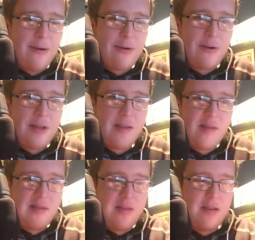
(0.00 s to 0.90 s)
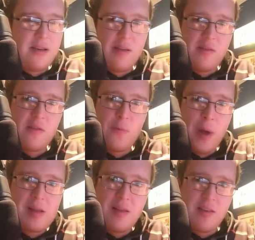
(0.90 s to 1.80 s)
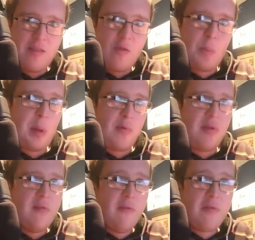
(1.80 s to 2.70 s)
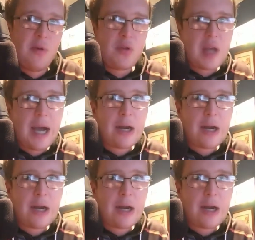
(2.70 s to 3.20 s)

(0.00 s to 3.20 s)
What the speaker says: His power is, his sweat is explosive,